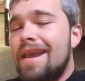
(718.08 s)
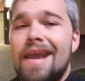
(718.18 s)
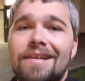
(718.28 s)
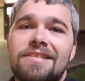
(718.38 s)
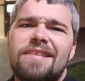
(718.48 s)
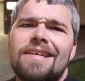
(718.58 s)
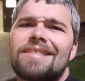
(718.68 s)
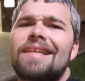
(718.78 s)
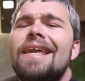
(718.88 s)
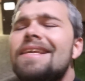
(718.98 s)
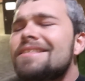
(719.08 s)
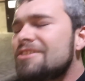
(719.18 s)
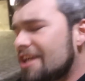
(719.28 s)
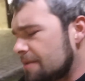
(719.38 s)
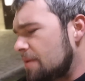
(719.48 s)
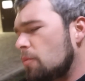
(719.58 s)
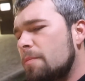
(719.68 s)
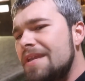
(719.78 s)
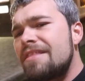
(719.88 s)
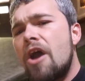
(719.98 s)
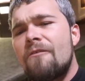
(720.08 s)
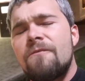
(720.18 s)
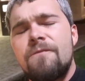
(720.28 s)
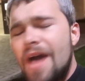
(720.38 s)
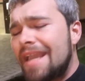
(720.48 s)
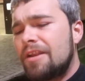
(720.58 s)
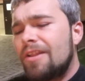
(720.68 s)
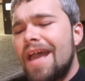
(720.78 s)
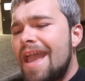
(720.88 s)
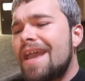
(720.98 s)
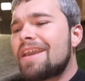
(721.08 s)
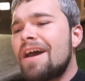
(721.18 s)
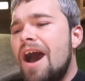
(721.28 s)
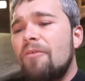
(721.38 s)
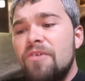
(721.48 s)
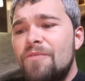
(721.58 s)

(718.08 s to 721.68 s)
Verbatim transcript: And this, ladies and gentlemen, will be our final egg of the